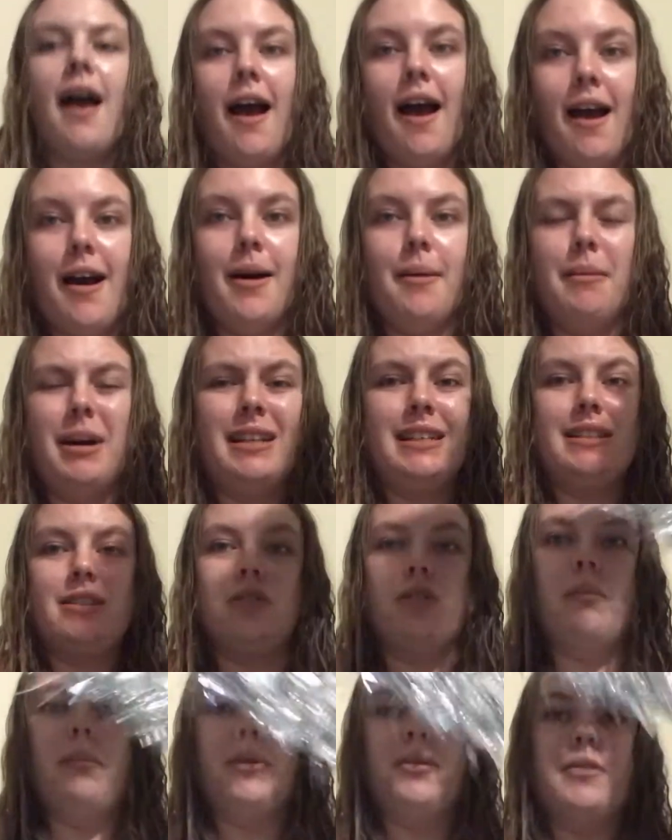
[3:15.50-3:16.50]
I need to
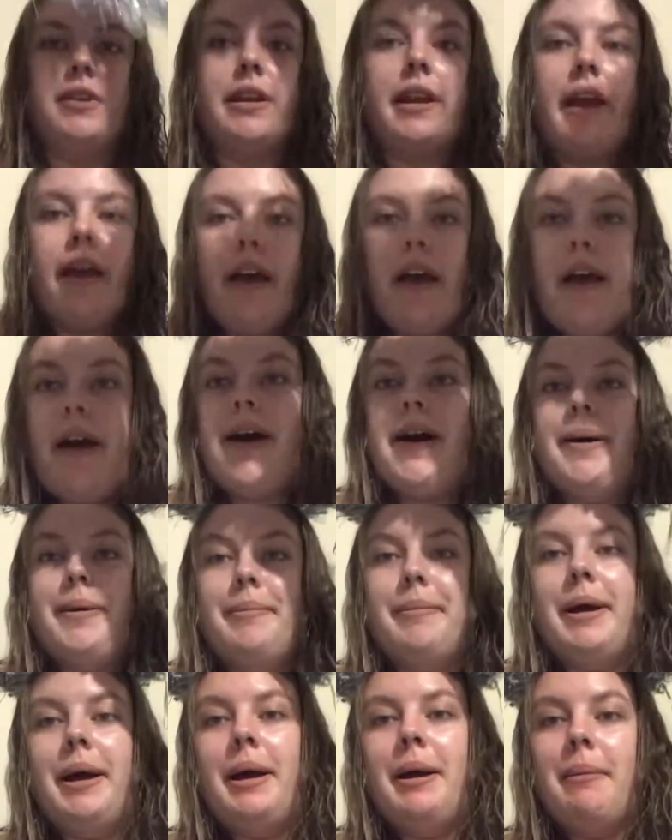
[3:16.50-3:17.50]
stop moving.
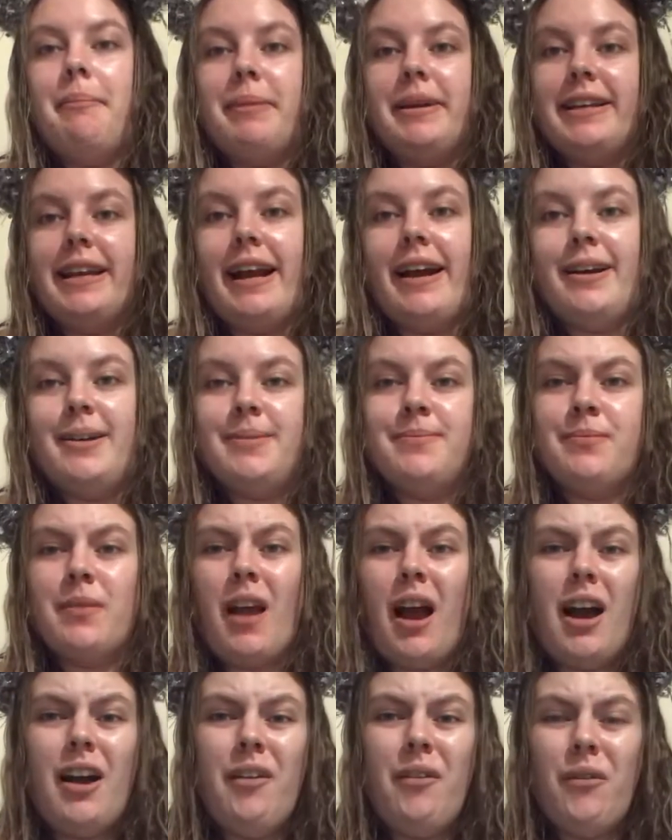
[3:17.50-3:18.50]
But yeah,
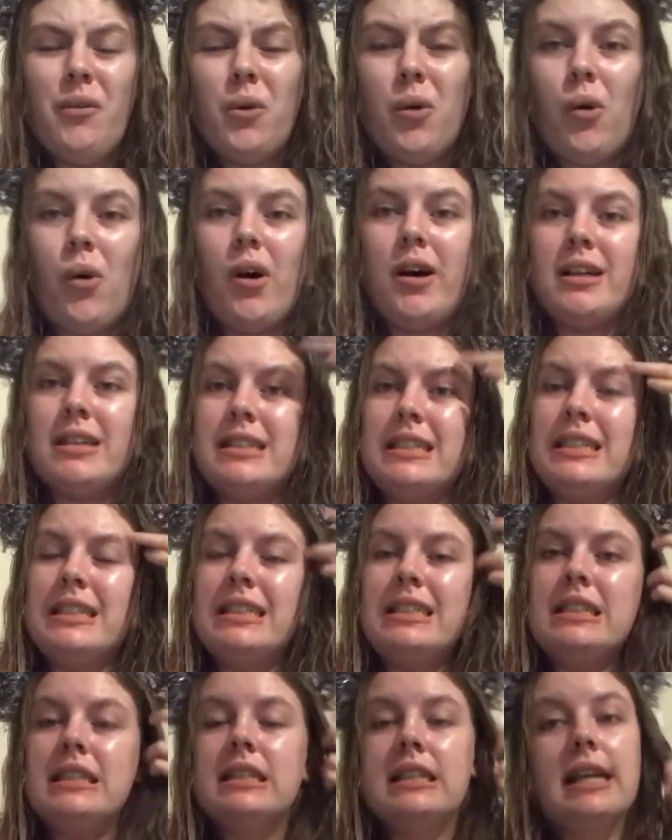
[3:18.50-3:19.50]
I thought
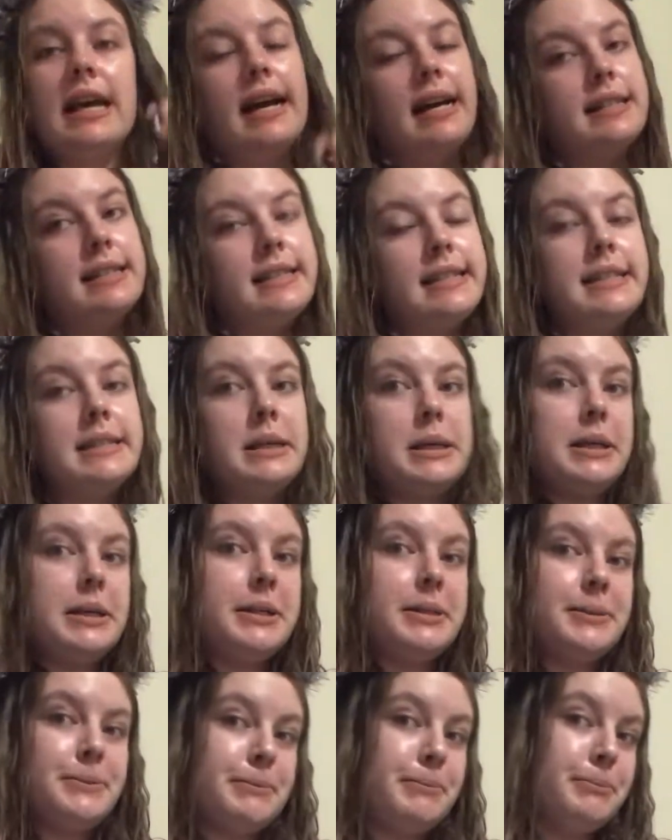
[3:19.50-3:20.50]
that is a
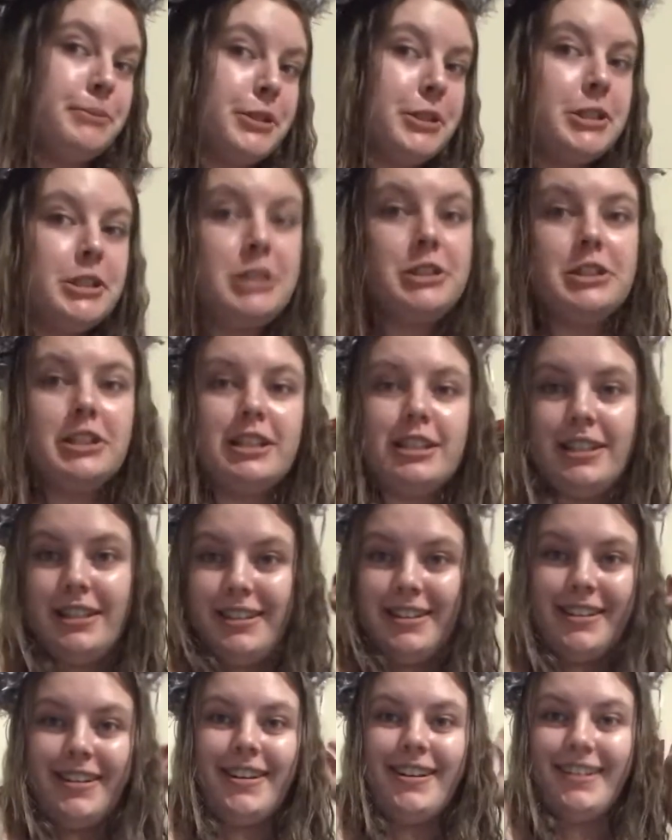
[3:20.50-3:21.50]
pretty good
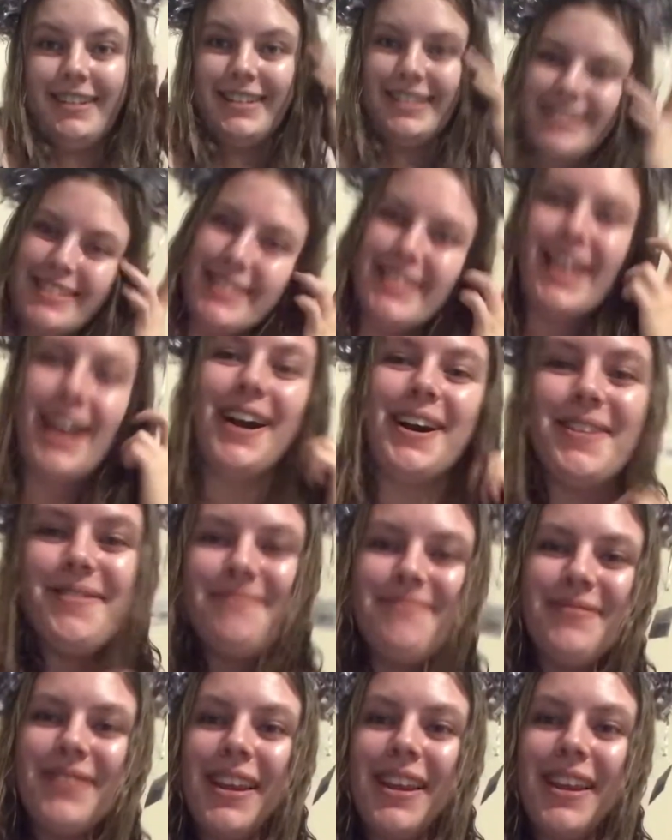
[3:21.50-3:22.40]
idea, guys.